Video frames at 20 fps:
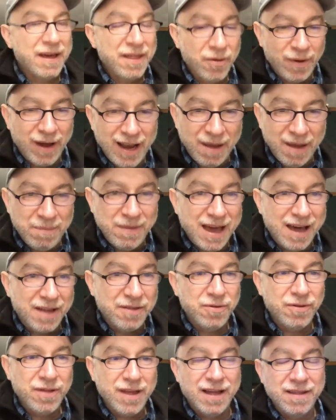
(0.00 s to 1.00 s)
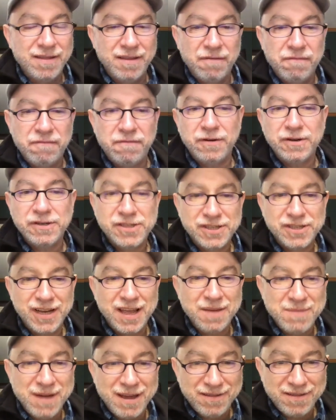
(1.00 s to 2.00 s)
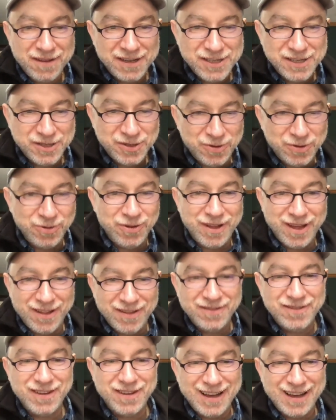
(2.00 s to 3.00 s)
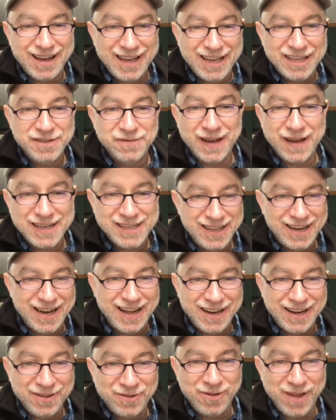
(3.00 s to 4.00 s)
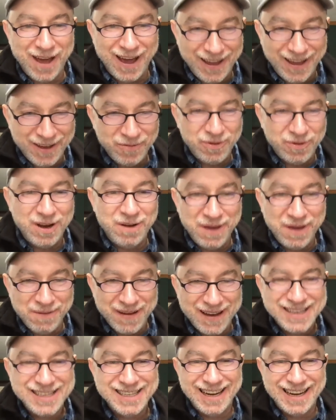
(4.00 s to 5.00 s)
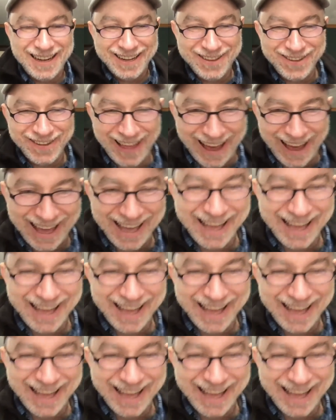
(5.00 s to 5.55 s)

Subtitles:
way, let me add to that, the first MIT student is vaccinated today, will be vaccinated today.